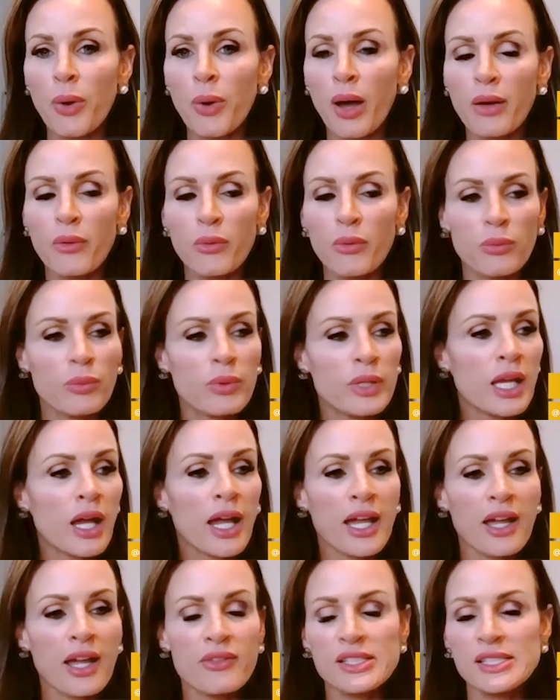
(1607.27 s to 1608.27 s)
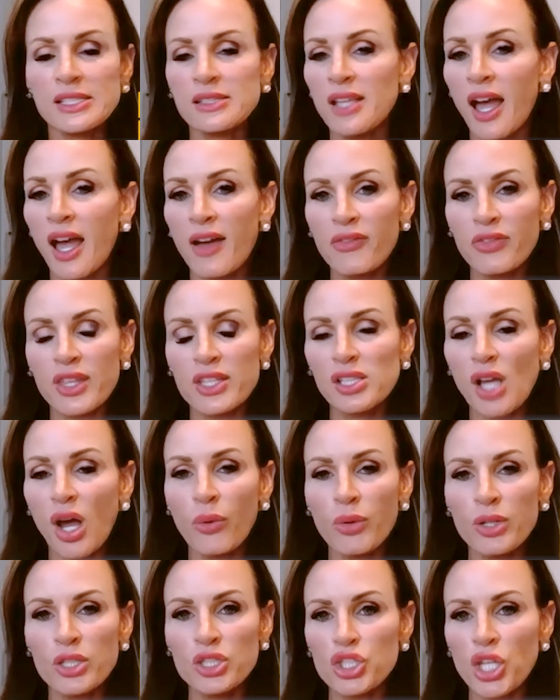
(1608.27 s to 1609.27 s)
But I have a staff that's
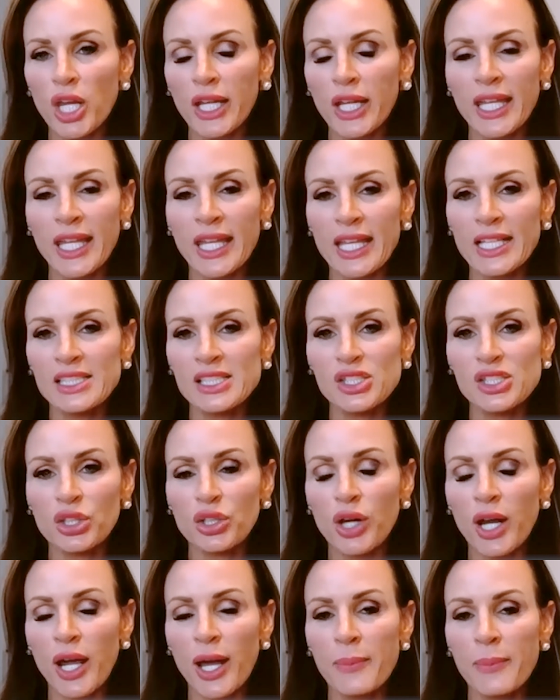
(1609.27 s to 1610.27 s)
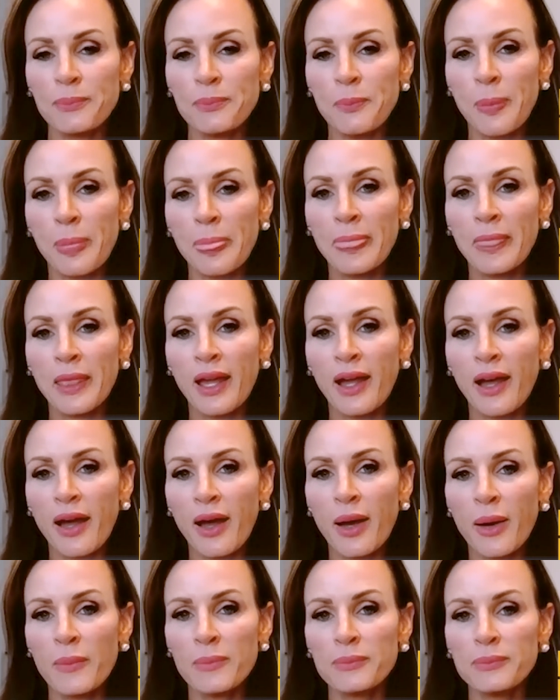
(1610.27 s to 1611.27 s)
always checking Instagram.
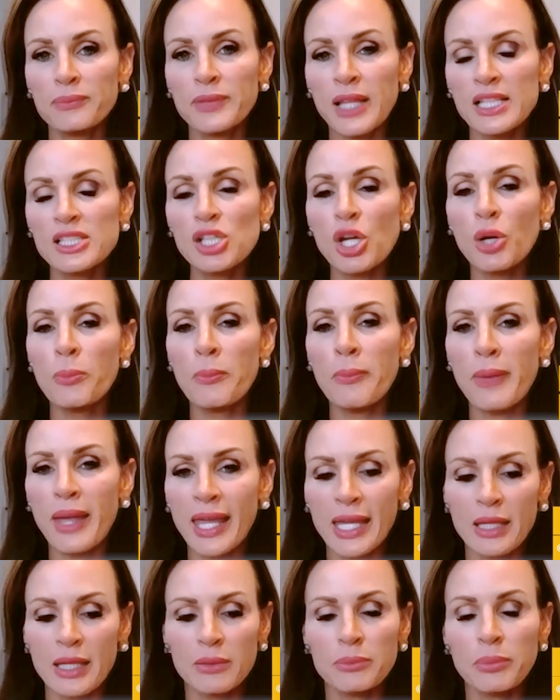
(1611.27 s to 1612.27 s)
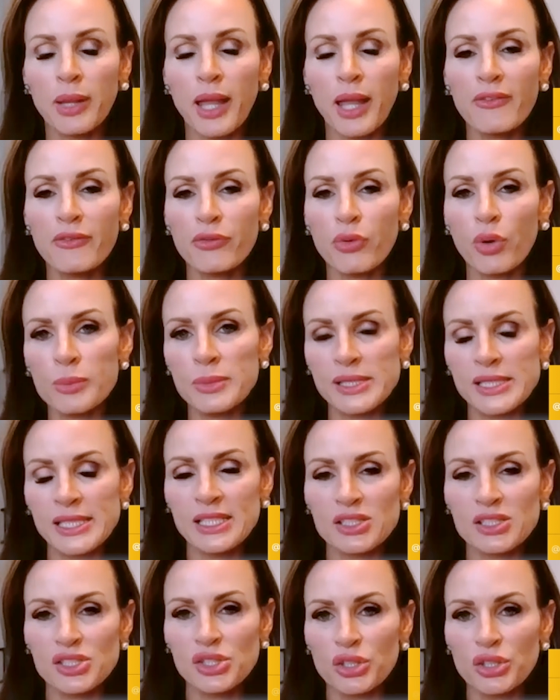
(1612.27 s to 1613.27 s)
That's our main platforms,
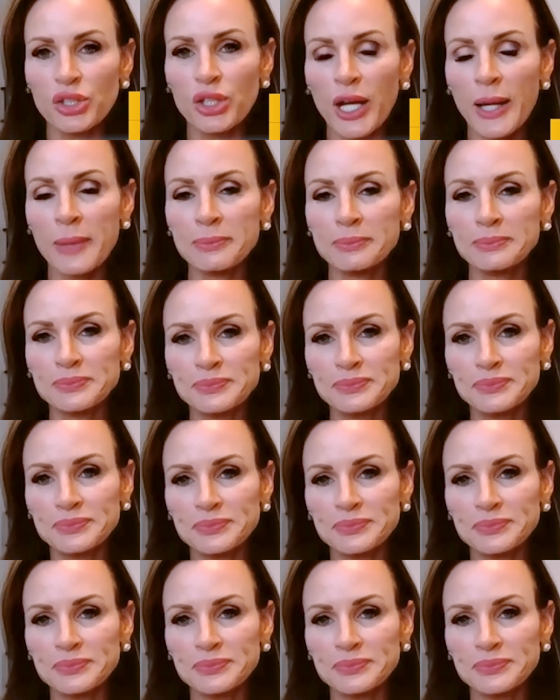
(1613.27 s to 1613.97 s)
Instagram.